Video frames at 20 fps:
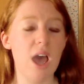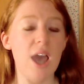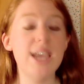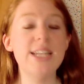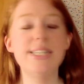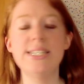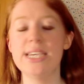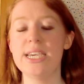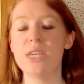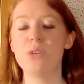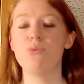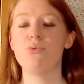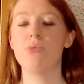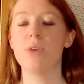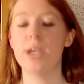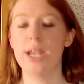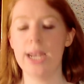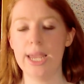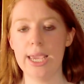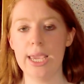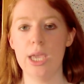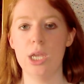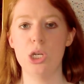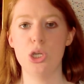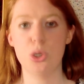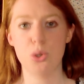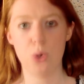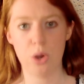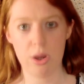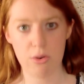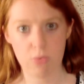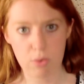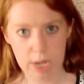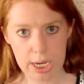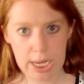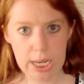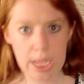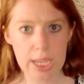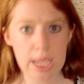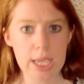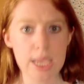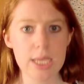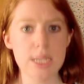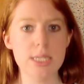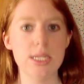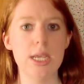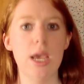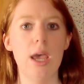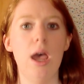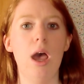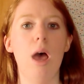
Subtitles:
I did really enjoy reading it,